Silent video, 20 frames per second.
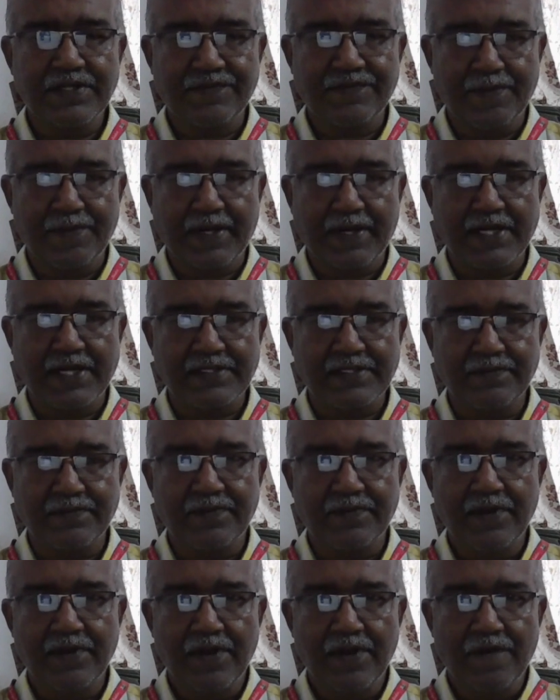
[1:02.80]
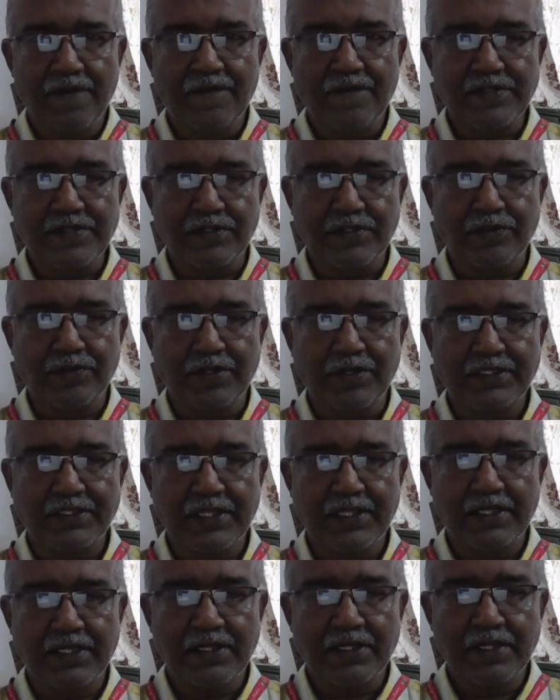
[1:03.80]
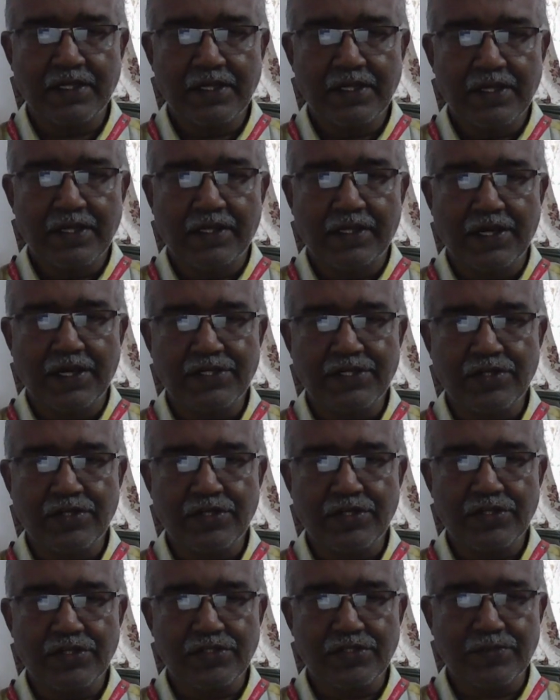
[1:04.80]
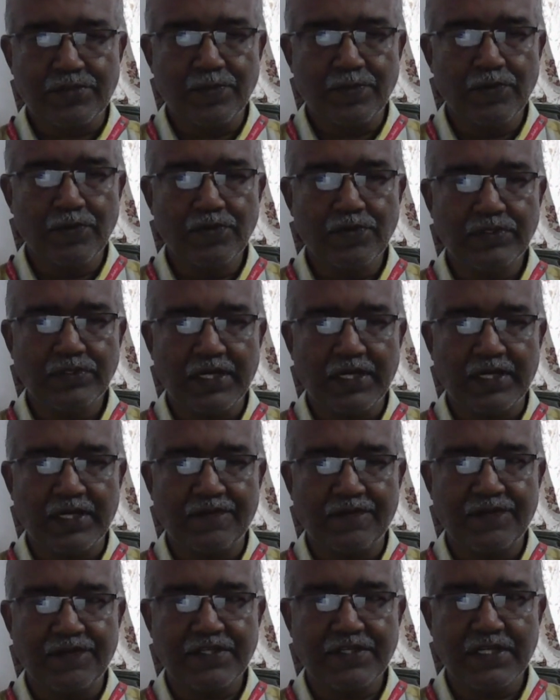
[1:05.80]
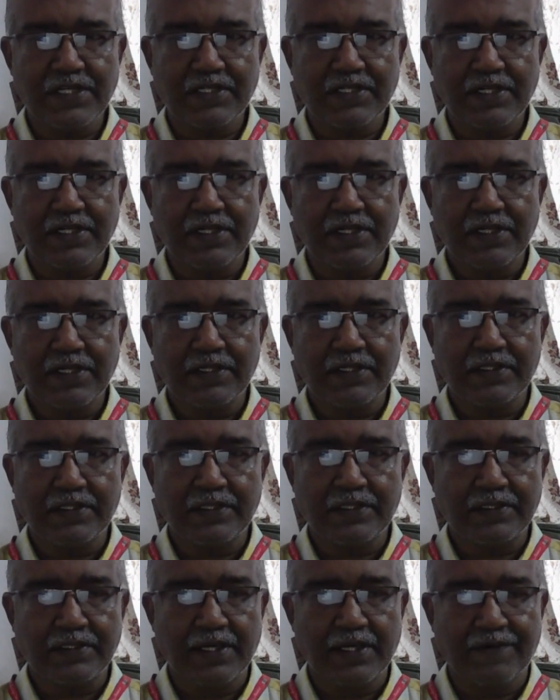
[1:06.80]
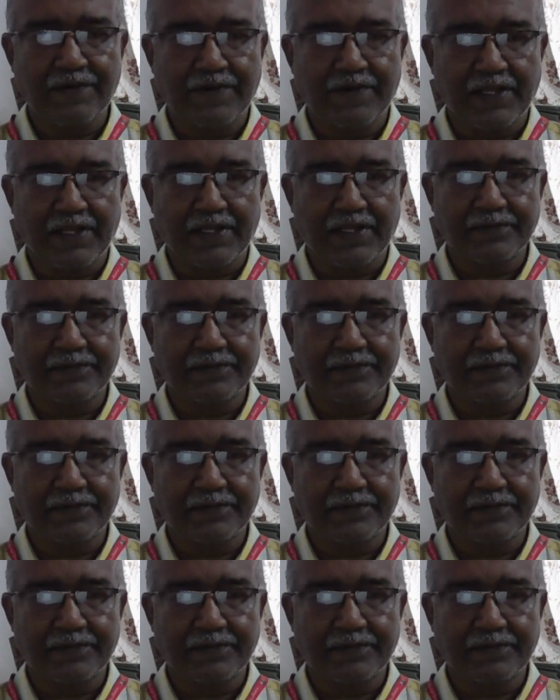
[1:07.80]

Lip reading: mechanism, which together ensure smooth and efficient power delivery.